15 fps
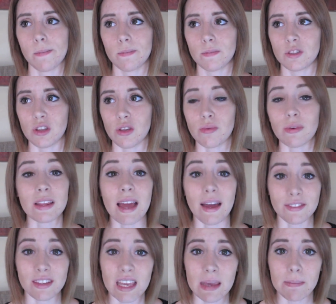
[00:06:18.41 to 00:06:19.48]
So you really
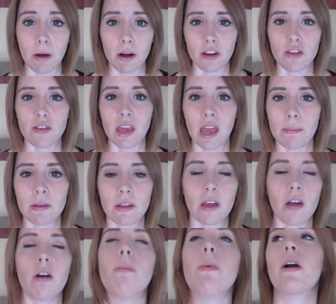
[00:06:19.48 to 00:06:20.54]
have to keep on it. You can't be
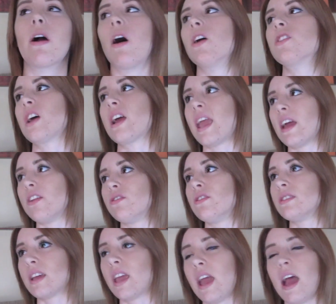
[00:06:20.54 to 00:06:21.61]
like, oh my gosh, I can't do
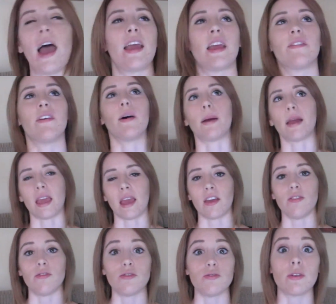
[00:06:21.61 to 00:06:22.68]
this, I give up, I can't.
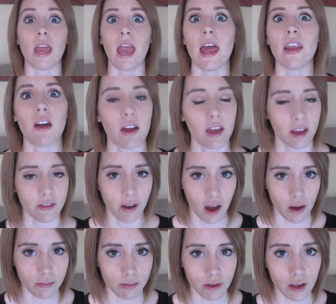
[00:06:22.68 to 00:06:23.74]
You cannot give
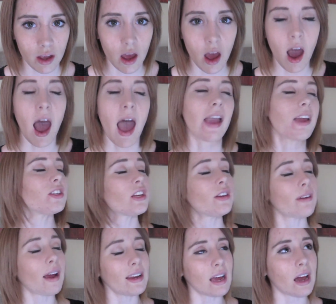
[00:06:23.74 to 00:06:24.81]
up. I can tell you
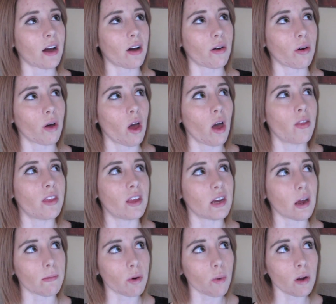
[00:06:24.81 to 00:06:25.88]
right now, the
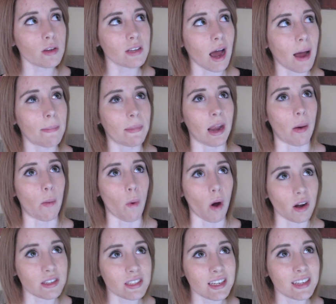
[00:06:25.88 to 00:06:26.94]
#1 time that I
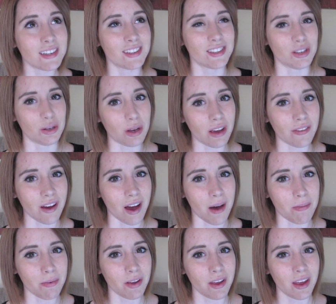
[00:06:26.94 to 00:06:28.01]
wanted to give
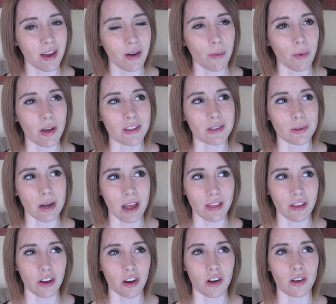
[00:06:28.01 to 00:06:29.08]
up was when I
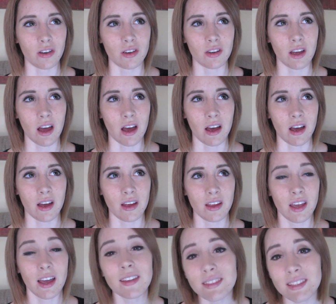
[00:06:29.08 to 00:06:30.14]
learned
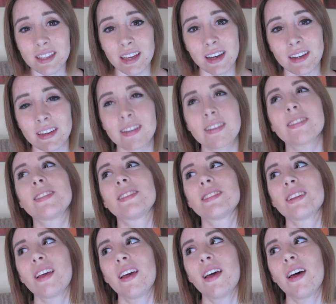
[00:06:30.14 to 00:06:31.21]
Hyunsung's
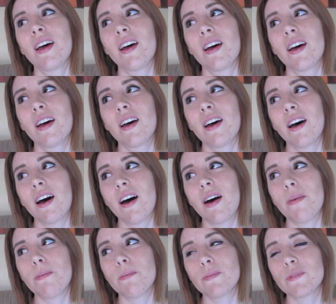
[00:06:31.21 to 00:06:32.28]

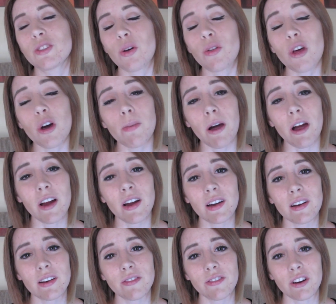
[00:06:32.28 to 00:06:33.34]
solo part
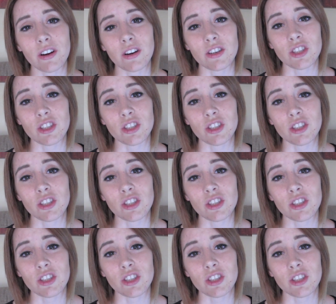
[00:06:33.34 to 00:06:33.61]
for